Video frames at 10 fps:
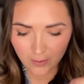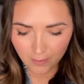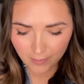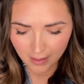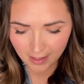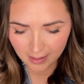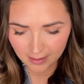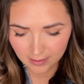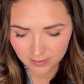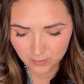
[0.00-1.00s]
apply it
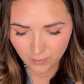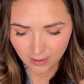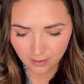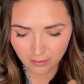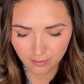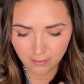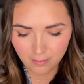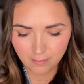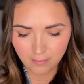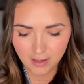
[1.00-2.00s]
is with
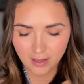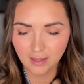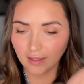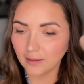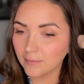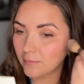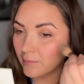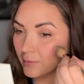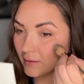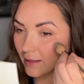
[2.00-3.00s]
my
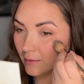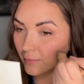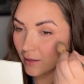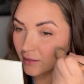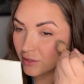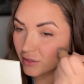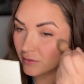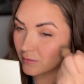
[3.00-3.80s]
blend brush.